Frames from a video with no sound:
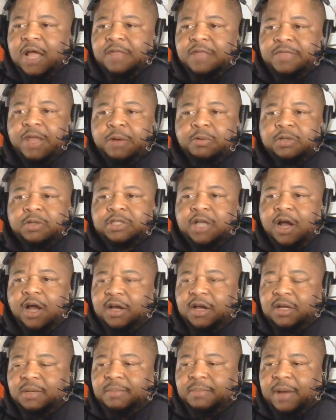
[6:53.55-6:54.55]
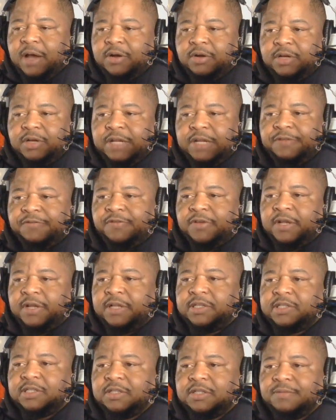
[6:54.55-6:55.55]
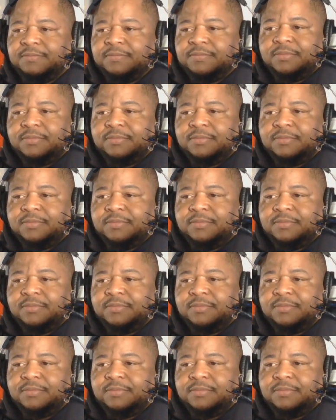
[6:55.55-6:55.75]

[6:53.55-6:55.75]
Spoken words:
They were talking about her defense.